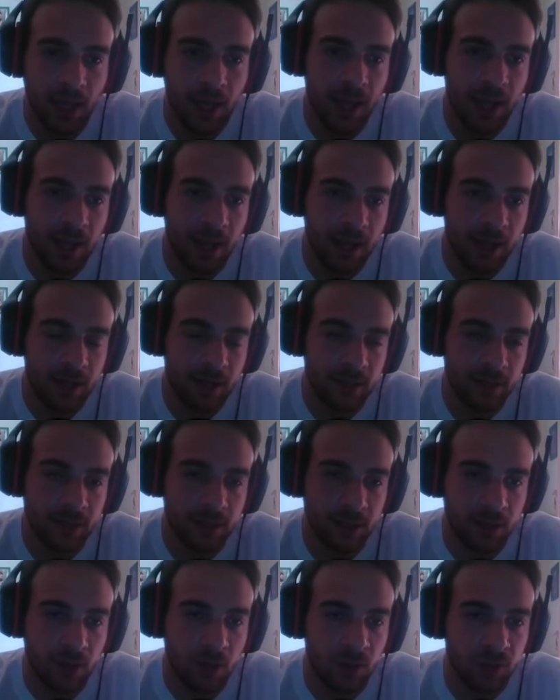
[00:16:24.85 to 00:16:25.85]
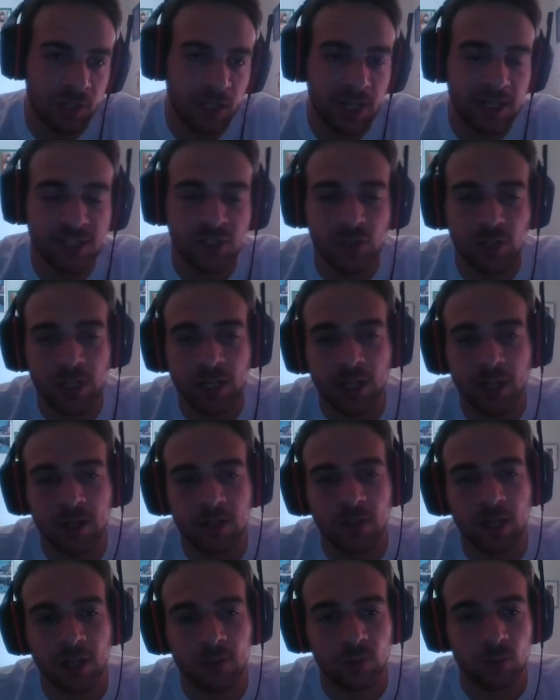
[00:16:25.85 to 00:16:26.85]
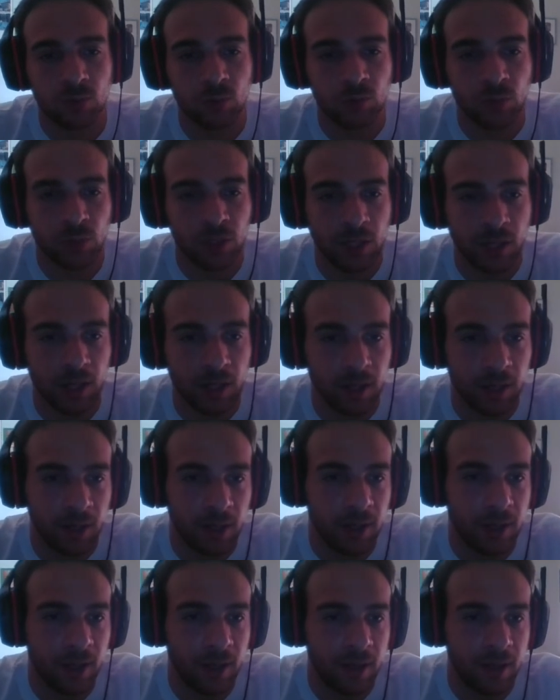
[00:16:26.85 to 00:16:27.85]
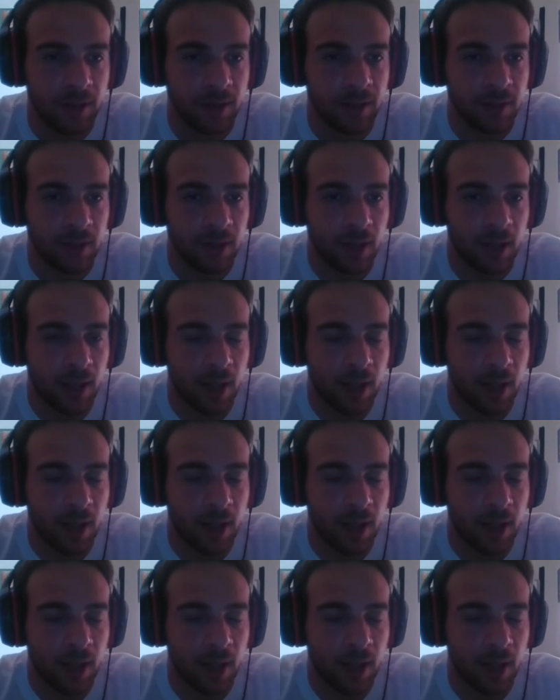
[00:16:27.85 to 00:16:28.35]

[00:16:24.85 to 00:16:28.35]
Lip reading: And on the last trigger, you get to tutor an